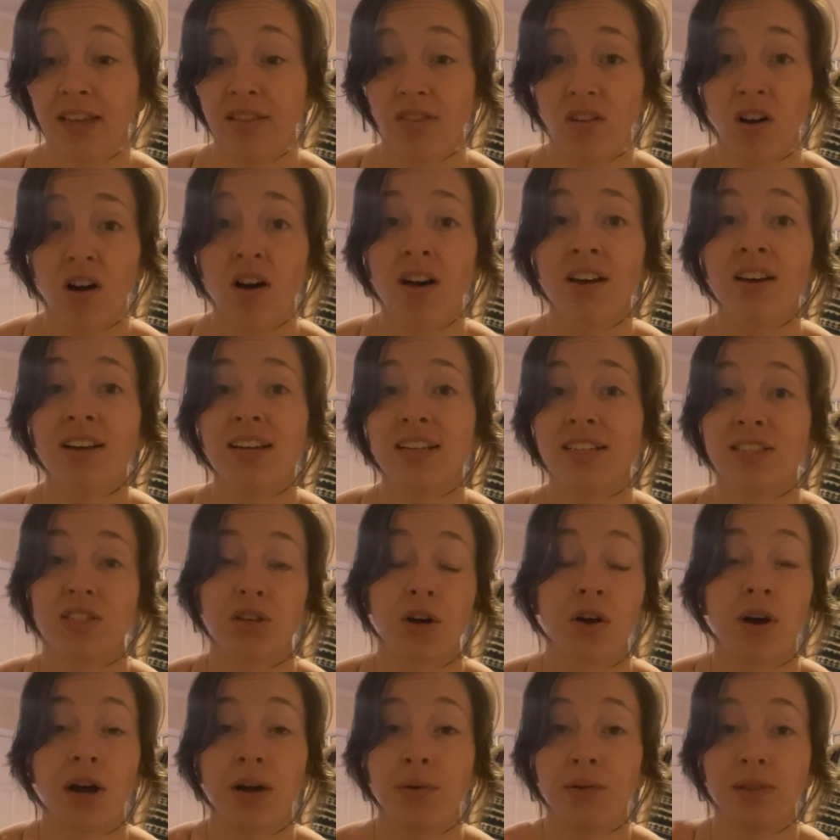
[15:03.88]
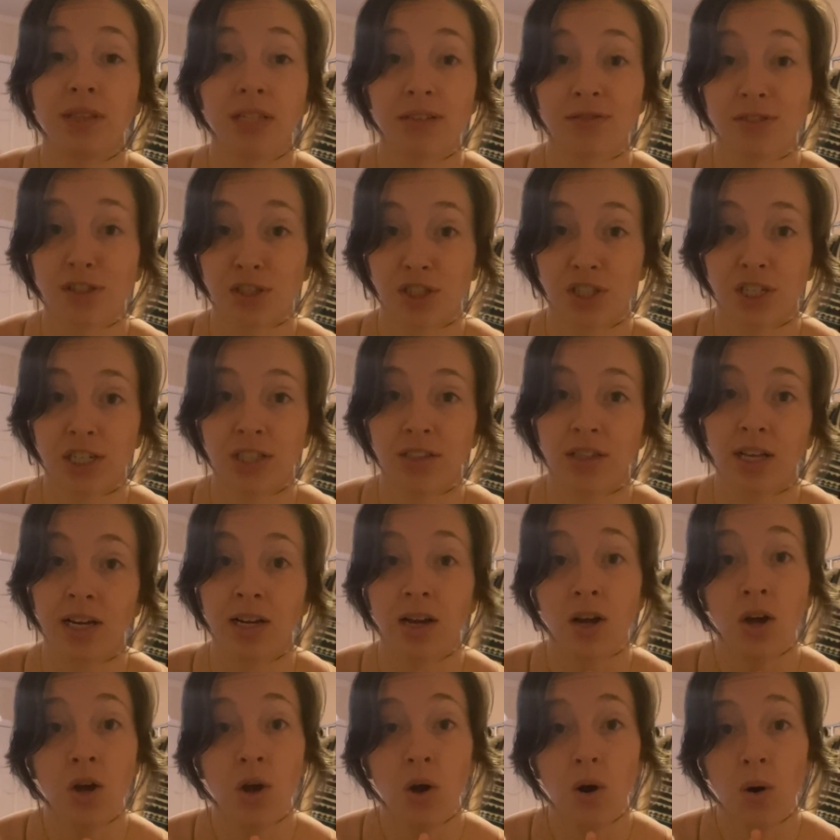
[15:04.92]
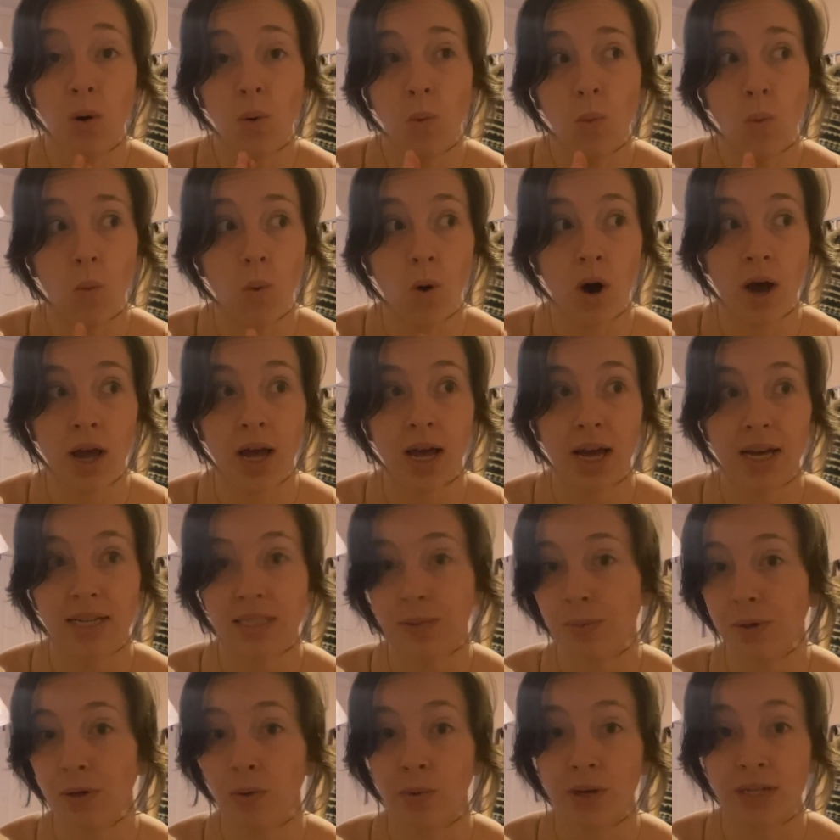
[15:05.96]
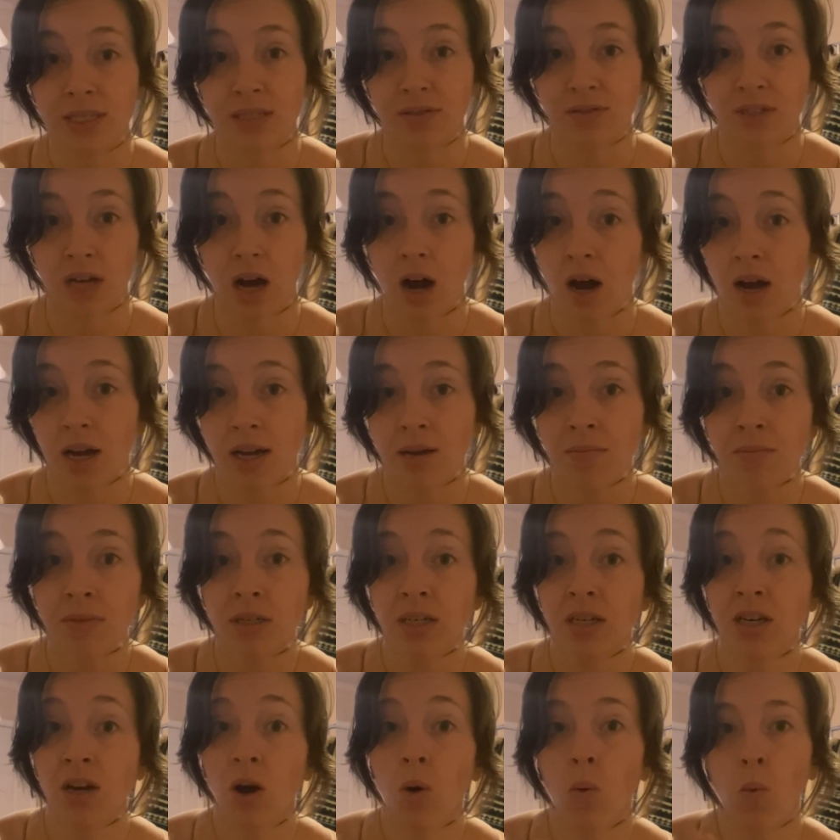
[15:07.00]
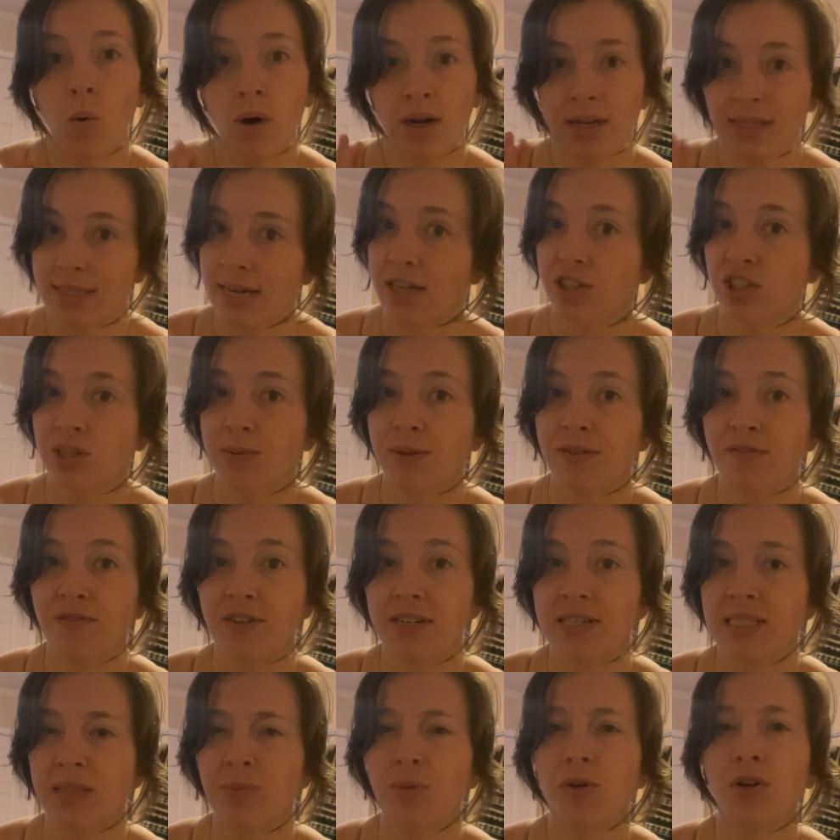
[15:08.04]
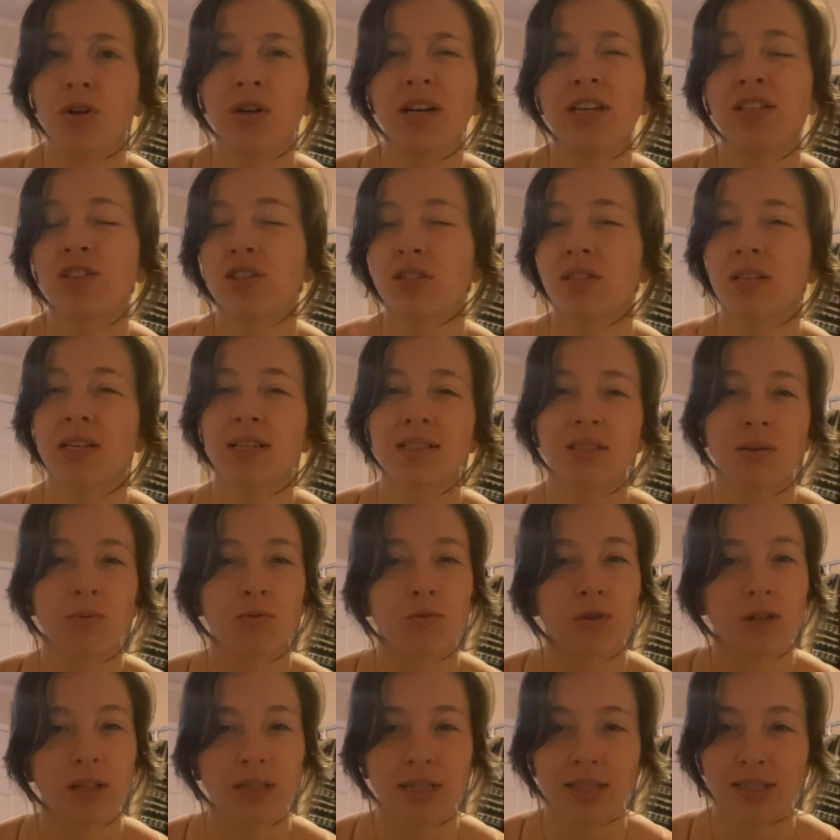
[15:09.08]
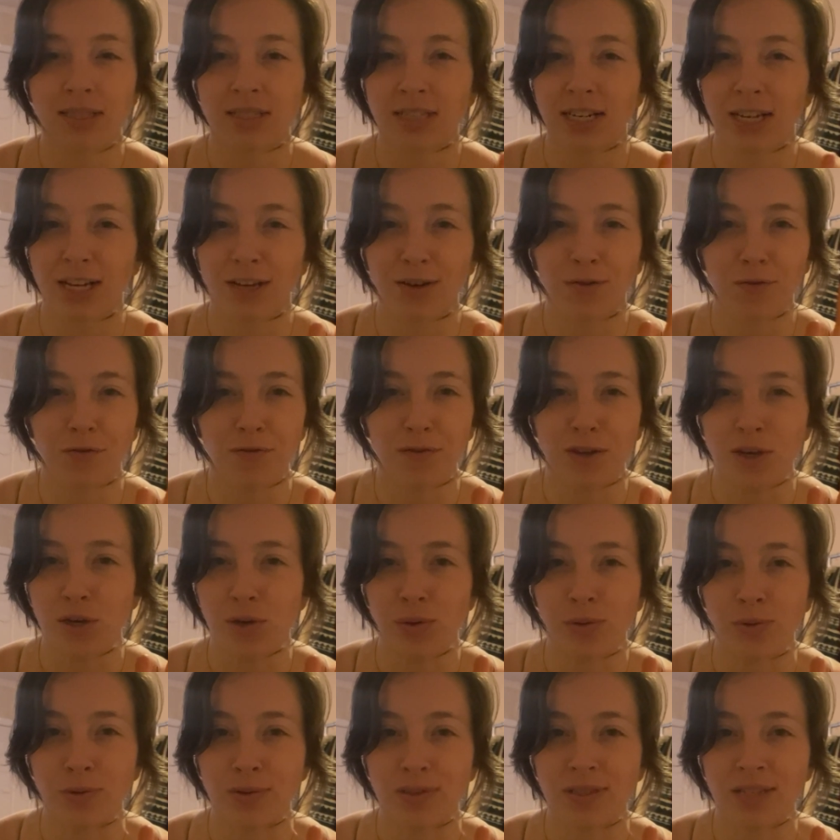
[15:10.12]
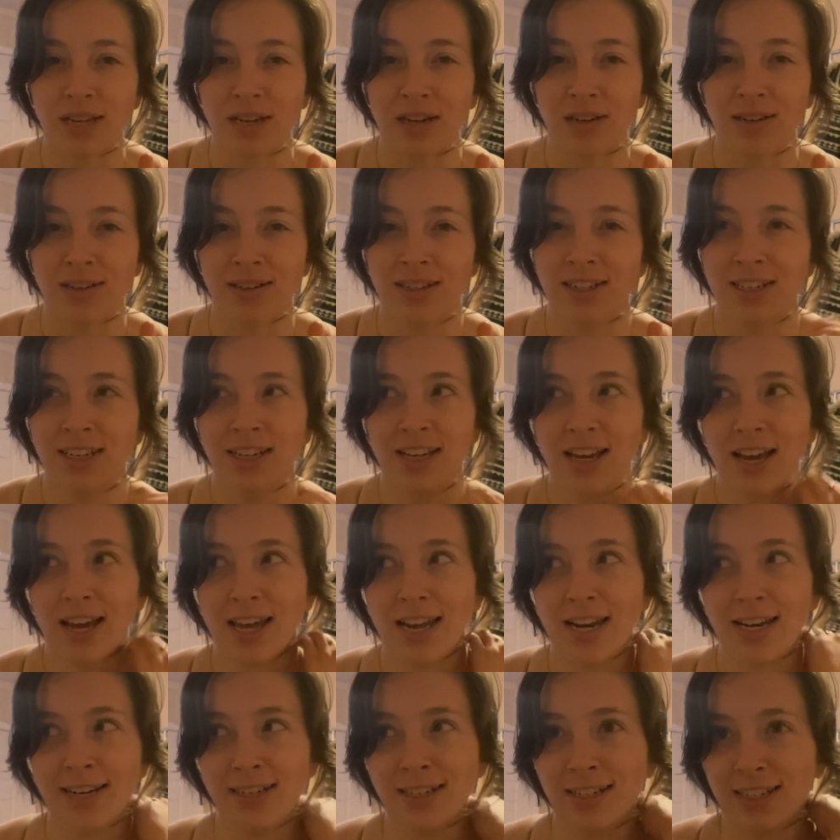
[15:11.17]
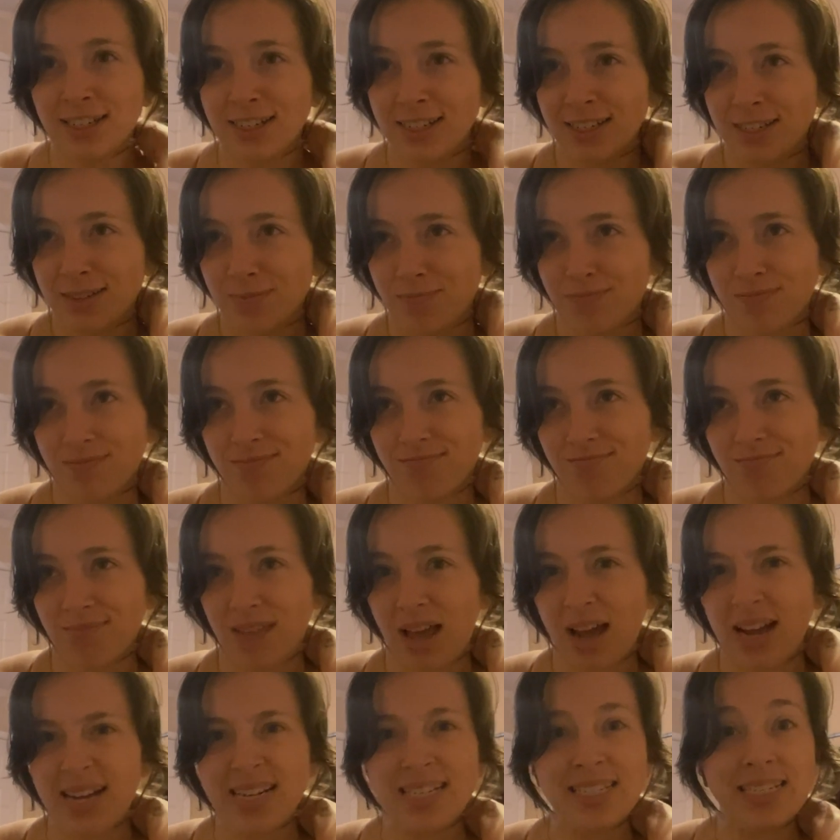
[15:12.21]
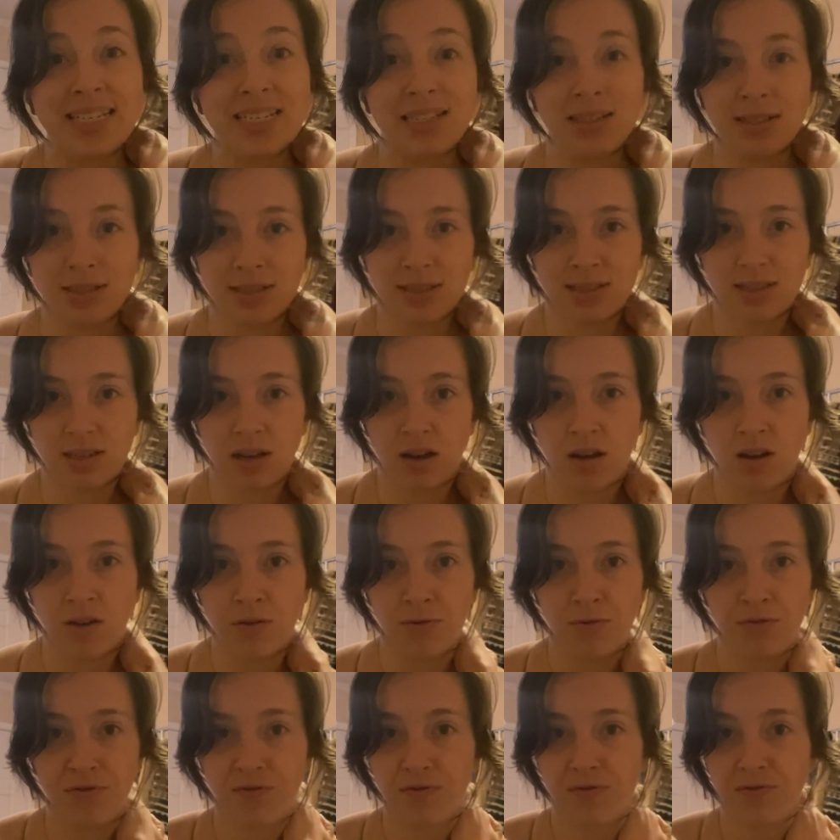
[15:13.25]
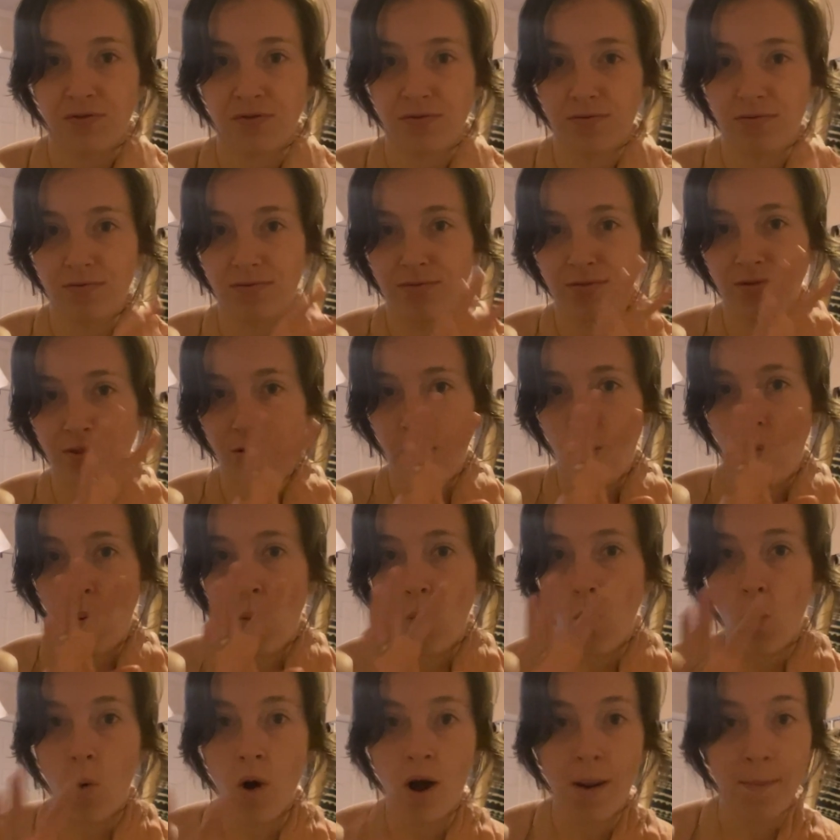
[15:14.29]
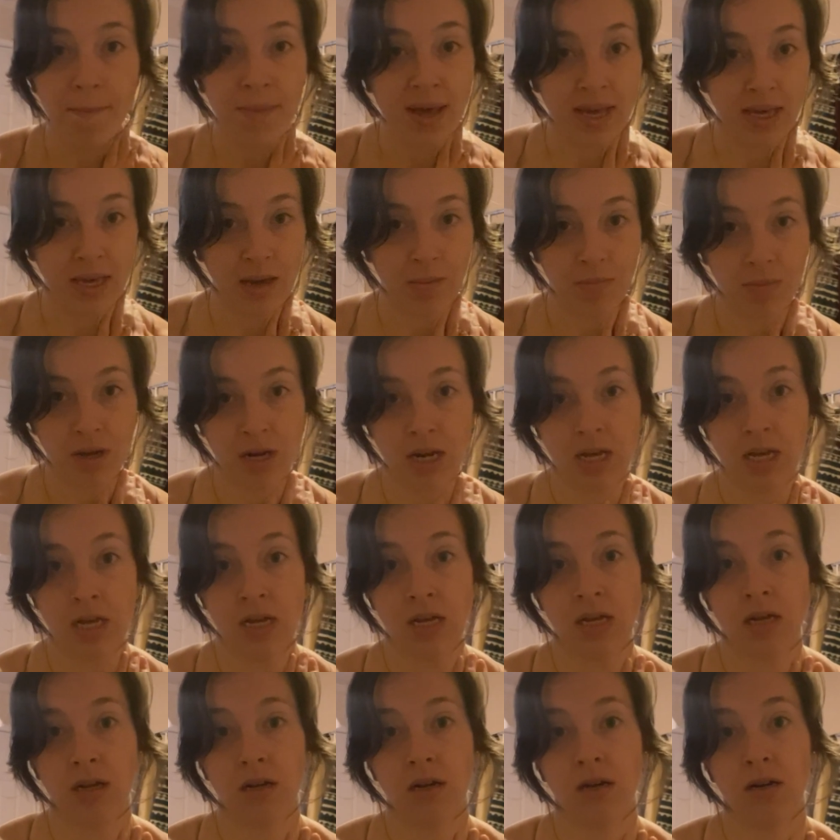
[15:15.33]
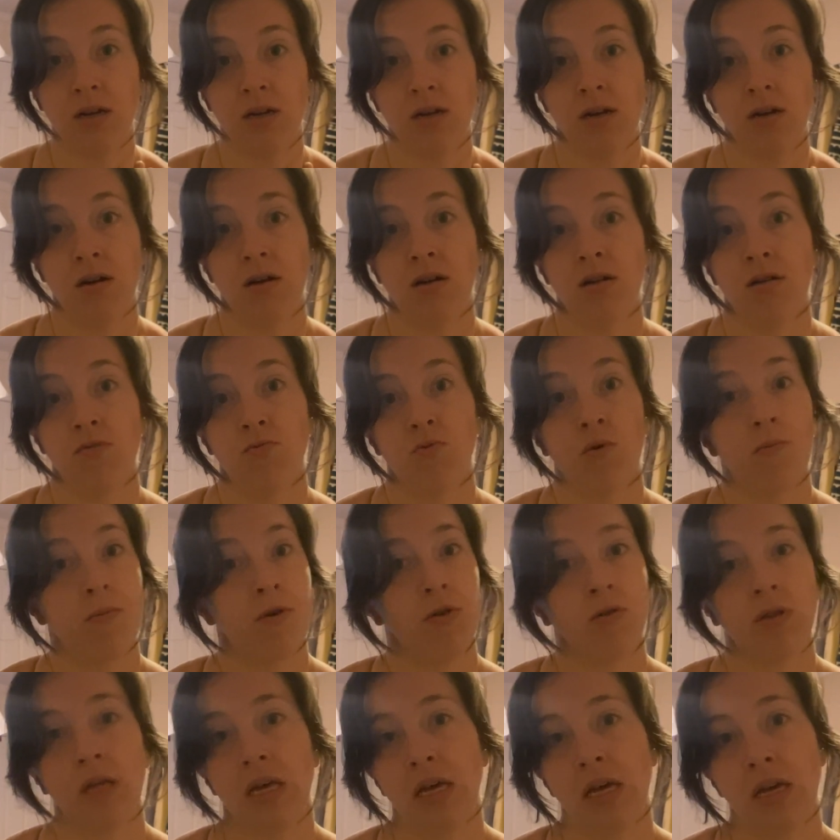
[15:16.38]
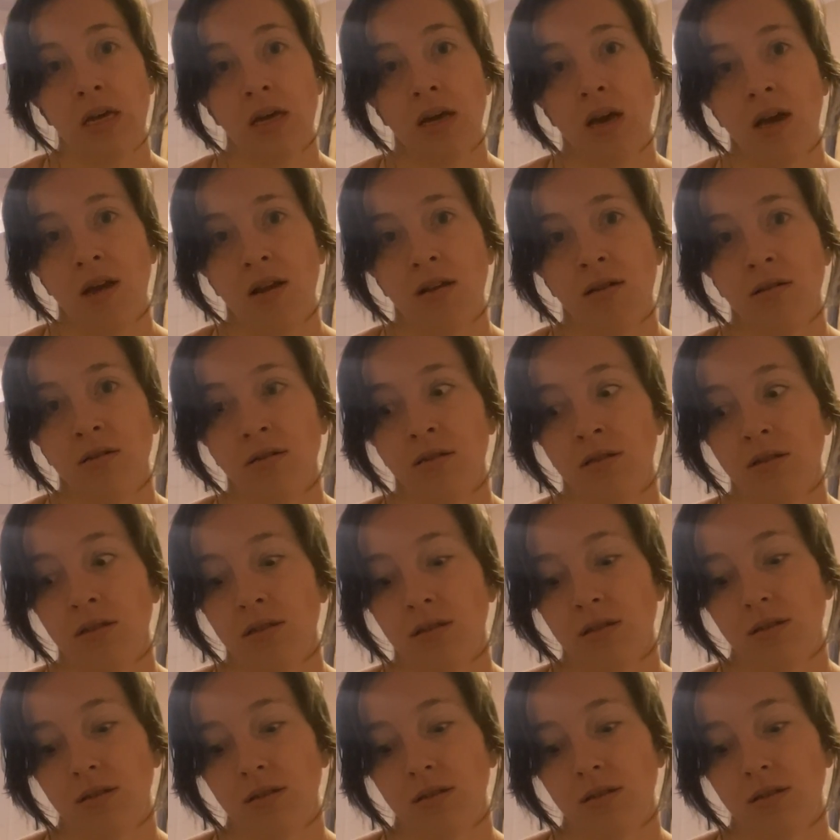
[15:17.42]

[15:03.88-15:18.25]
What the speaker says: lot. And so I would love to share like what has been a waste of time, what has actually been feasible, and just like some realistic views and ideas of what making money remotely and